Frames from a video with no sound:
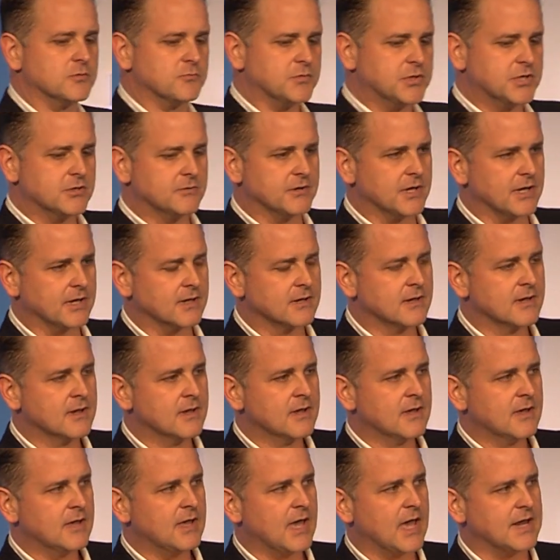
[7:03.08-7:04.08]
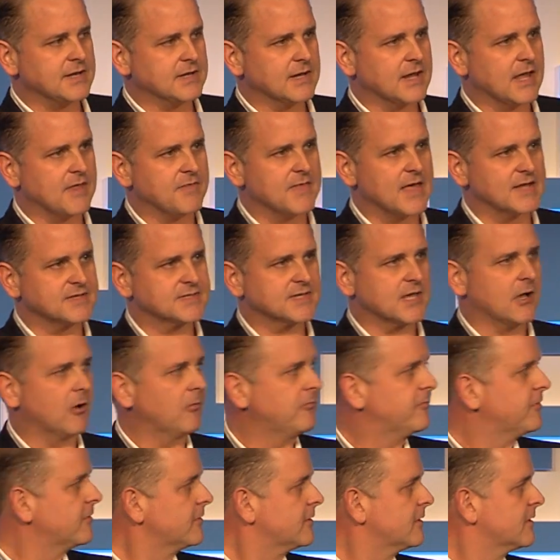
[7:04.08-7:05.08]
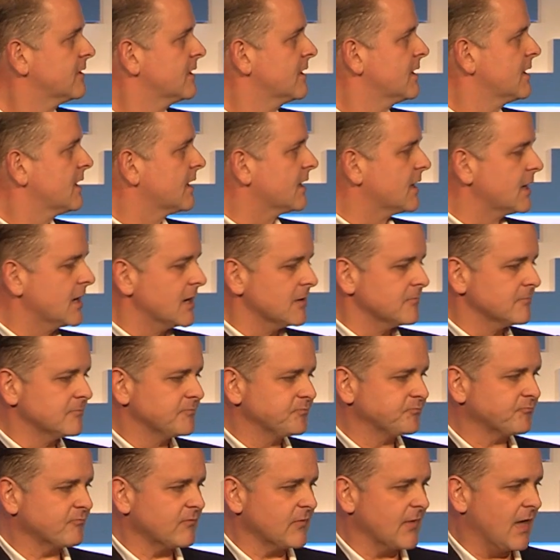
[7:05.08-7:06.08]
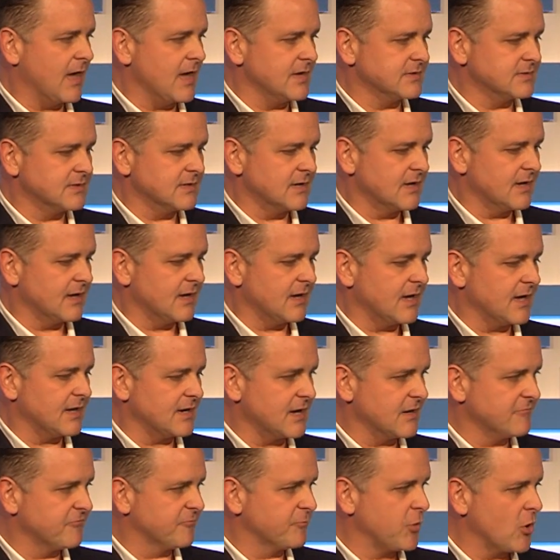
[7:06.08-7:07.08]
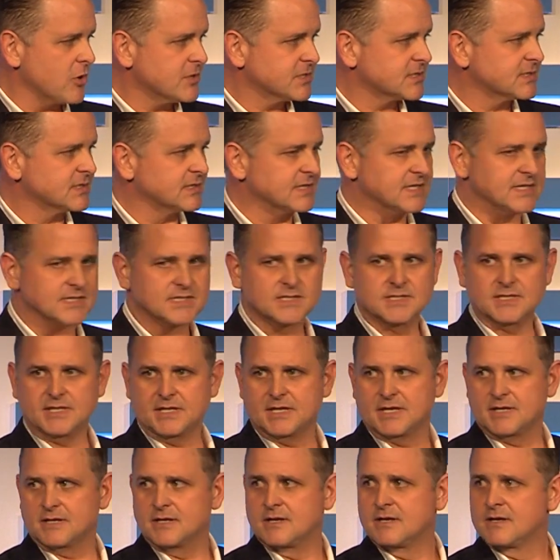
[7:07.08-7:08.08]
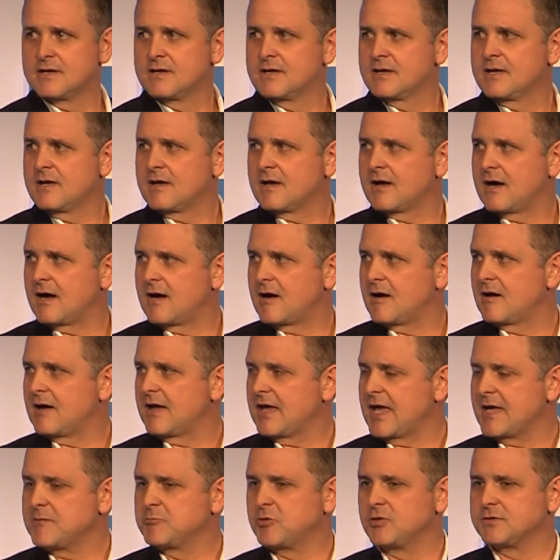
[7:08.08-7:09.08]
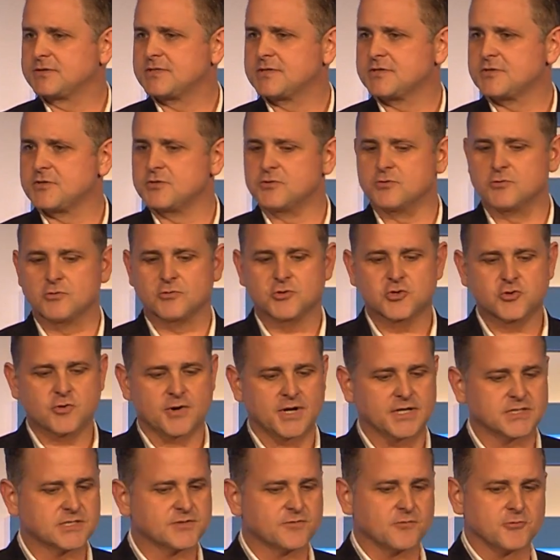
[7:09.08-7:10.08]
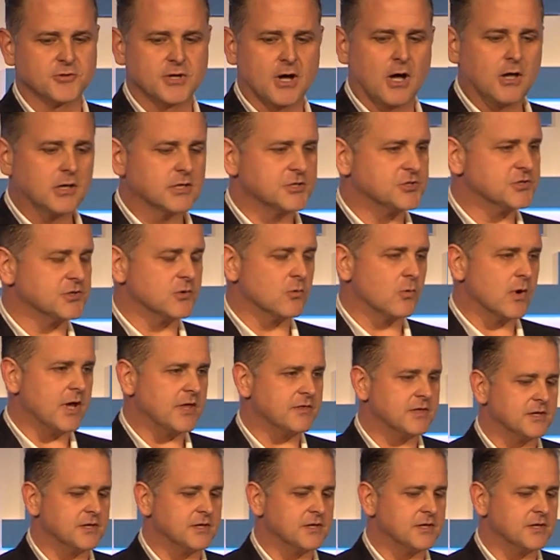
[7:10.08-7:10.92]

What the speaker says: computing. And that's helpful. And I've personally seen it able to transfer knowledge in a way